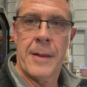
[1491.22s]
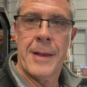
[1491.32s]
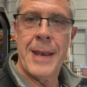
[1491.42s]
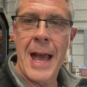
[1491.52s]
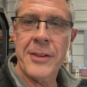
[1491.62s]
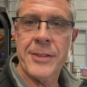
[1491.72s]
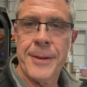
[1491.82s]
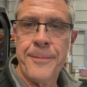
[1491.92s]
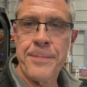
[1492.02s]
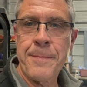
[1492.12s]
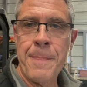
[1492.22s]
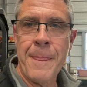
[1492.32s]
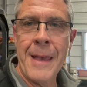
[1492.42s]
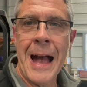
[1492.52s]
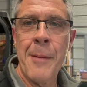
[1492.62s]
Next,
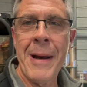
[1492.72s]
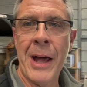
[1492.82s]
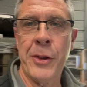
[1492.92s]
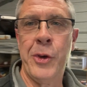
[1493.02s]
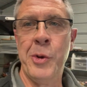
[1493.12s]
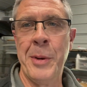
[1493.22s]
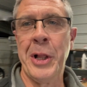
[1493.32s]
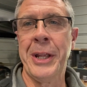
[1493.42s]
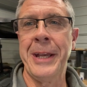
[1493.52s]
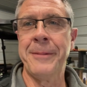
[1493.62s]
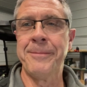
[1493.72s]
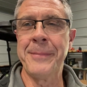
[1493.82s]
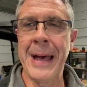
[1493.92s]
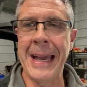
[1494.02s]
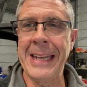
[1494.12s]
how about humility?
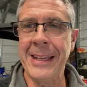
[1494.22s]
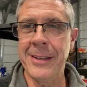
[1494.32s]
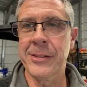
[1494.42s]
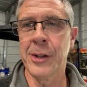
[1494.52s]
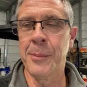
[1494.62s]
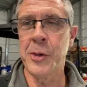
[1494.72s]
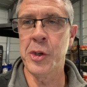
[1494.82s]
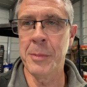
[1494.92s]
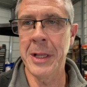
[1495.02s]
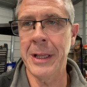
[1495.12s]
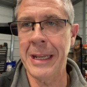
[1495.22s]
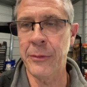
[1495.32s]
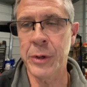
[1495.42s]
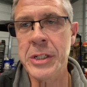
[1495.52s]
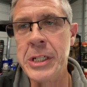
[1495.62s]
I need some humility.
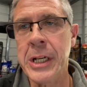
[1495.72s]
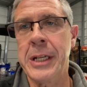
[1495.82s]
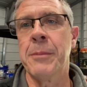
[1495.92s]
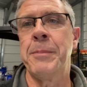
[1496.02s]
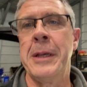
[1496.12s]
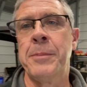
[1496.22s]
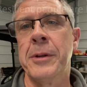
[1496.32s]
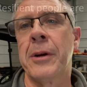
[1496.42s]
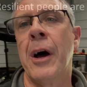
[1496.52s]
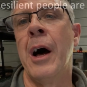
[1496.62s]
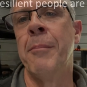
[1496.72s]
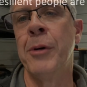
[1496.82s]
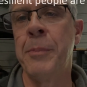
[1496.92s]
Resilient people are humble